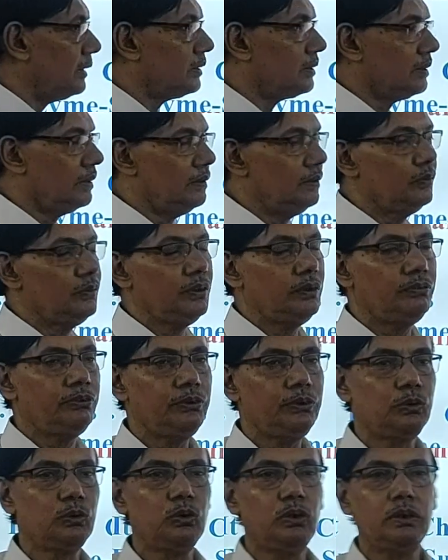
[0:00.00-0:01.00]
just like
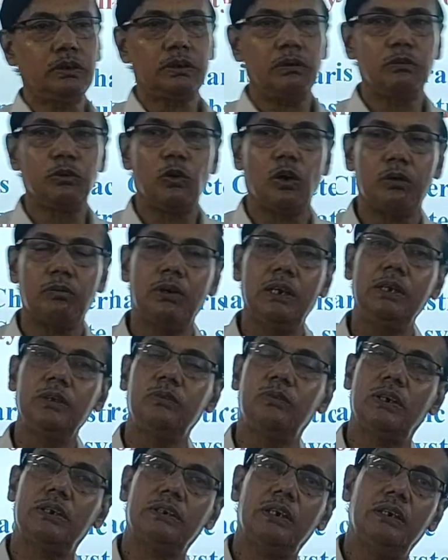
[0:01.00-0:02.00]
if we do some
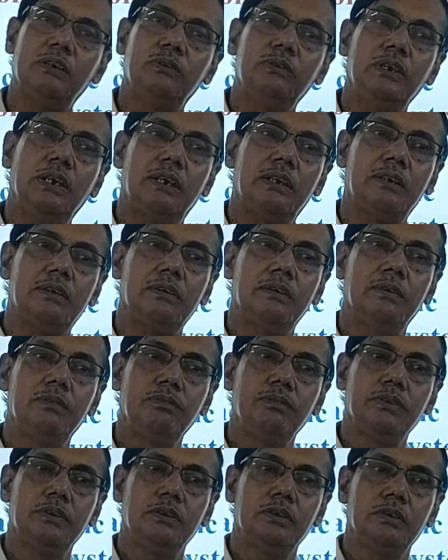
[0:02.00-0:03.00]
normal equation, we
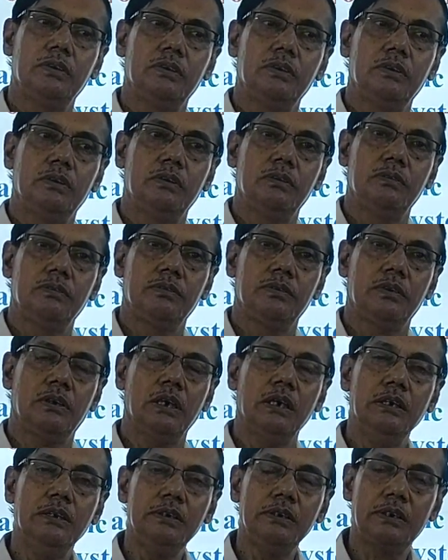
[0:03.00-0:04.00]
are
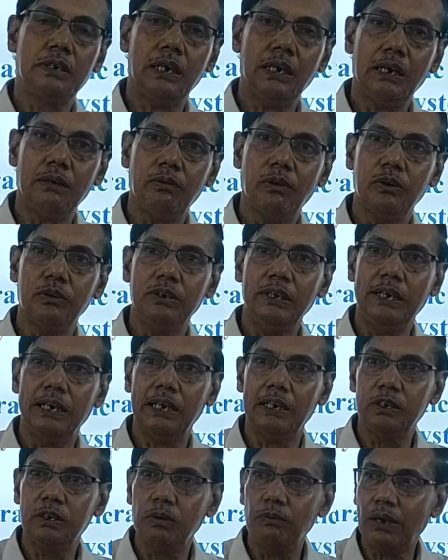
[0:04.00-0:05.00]
concerned
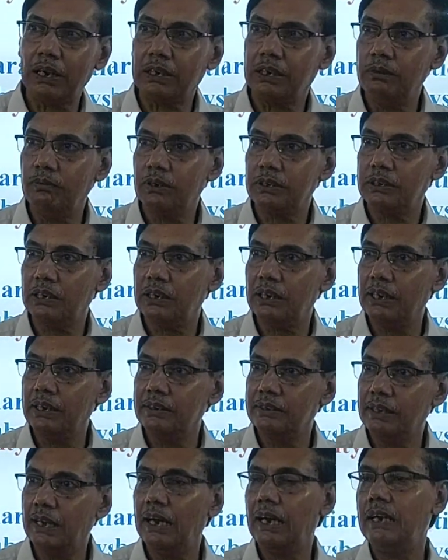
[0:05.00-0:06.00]
about the energy of
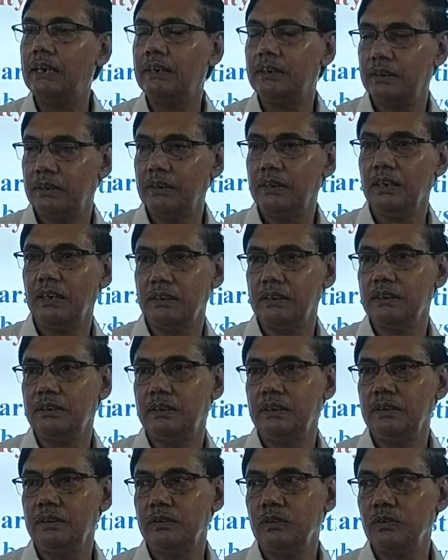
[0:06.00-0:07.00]
activation like that and
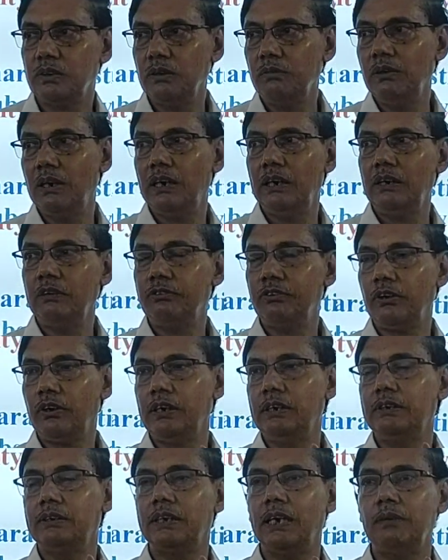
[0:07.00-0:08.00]
other things. So
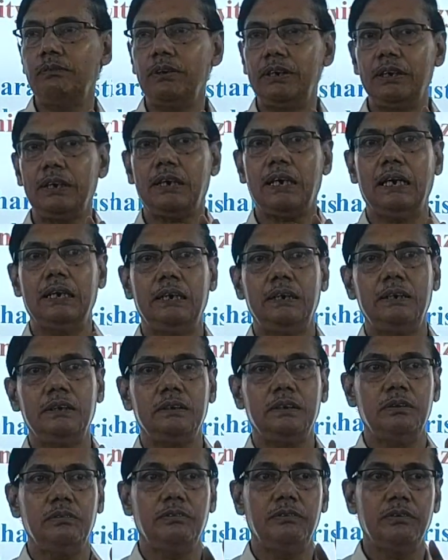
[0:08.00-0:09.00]
similarly for enzymatic
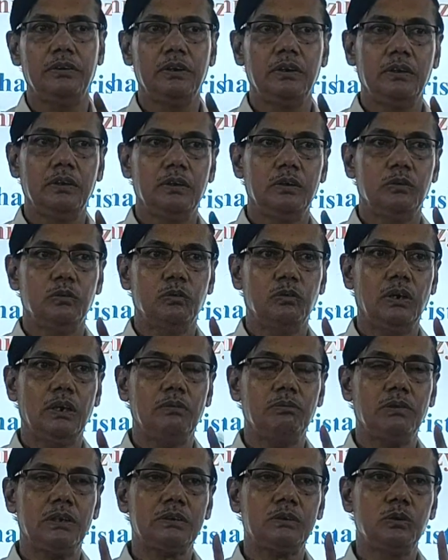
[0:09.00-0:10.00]
kinetics,
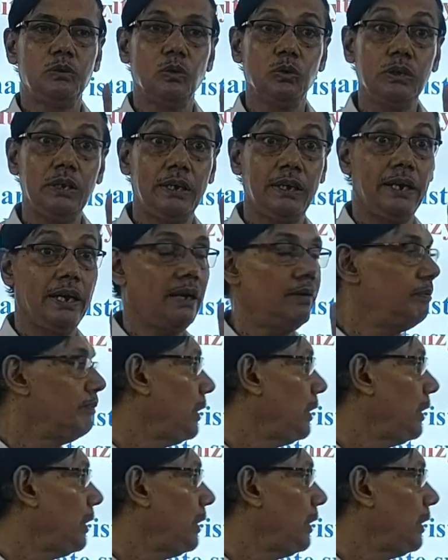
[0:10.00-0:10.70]
one must know the